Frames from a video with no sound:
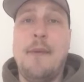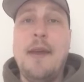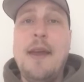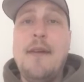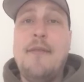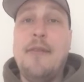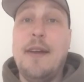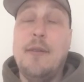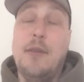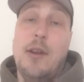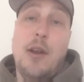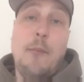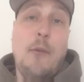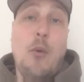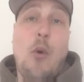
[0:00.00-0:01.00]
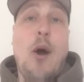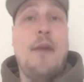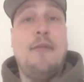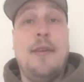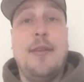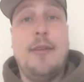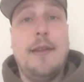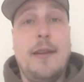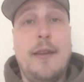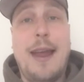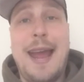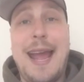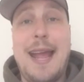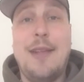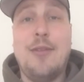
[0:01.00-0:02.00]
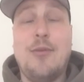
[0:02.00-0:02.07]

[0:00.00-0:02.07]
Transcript: In fact, you know, my wife is in the hand,